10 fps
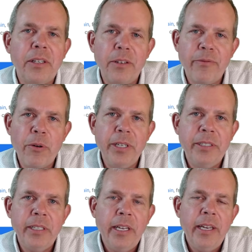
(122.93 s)
on your
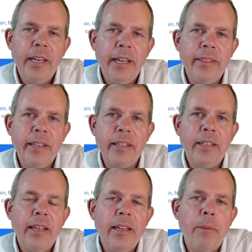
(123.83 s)
voice and then
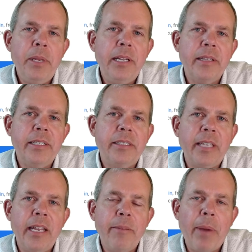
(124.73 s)
immediately
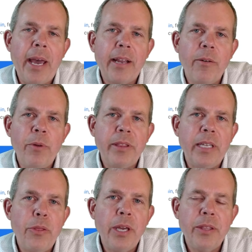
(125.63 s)
send back what
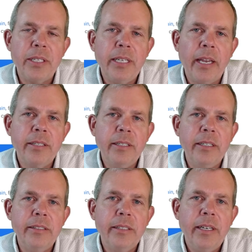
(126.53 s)
they think the text
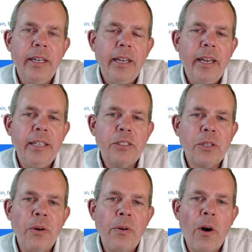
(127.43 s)
is. And
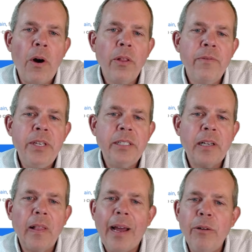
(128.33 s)
so all of these
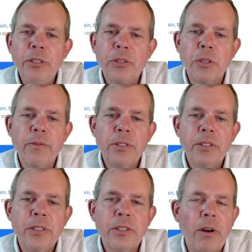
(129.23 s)
cloud
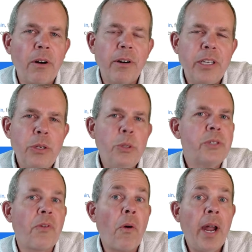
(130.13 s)
services are a
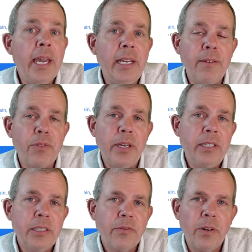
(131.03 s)
huge variety of
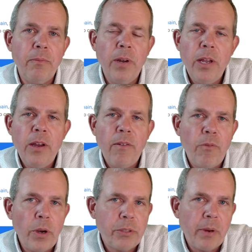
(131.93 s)
things from
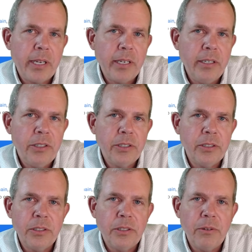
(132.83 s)
voice
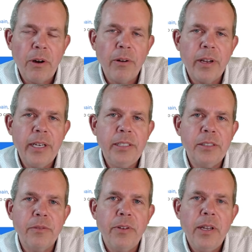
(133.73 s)
recognition to all
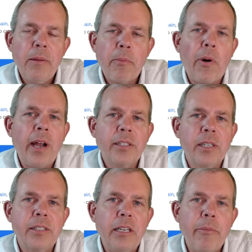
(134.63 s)
kinds of
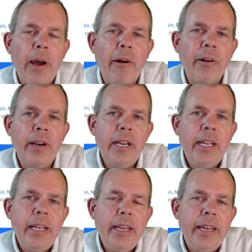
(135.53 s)
processing power.
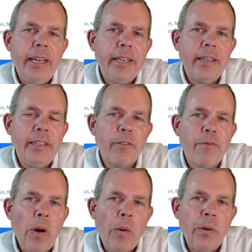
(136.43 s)
And uh, your
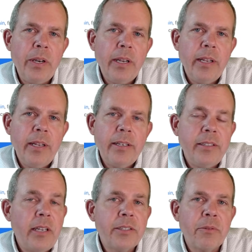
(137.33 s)
phone
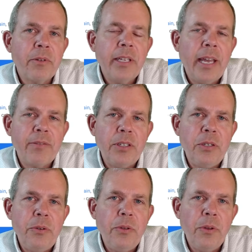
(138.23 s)
doesn't really have to
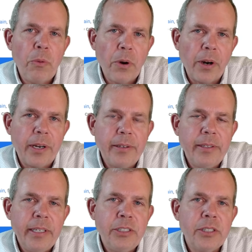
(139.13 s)
do the work.
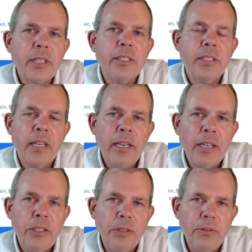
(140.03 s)
It just has to
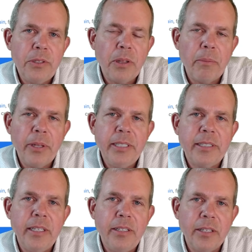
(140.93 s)
connect you to the
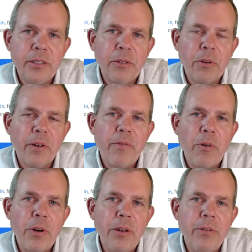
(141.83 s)
place that does the work
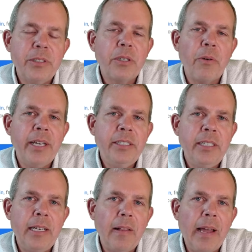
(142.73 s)
for you. And so I
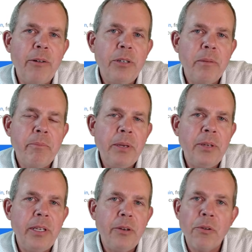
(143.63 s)
see cloud
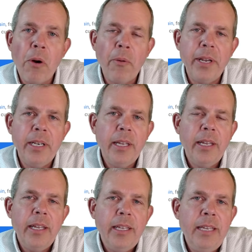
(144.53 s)
computing growing
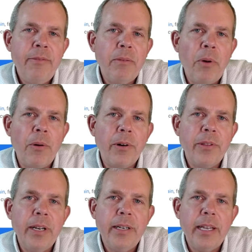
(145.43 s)
even more
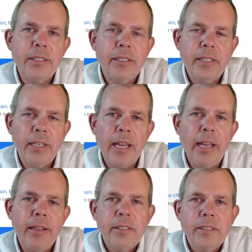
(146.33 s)
than it is
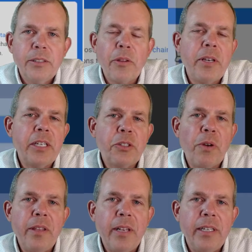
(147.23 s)
today. So the next
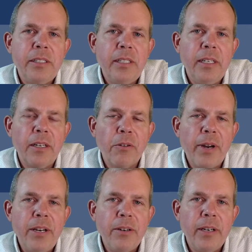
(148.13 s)
trend that I see a
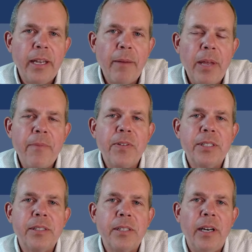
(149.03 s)
greater uh,
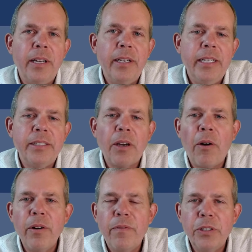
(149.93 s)
emphasis on is
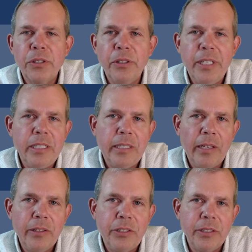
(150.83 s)
artificial
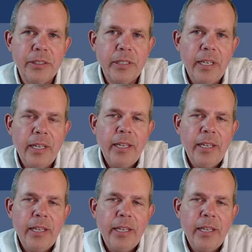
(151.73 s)
intelligence.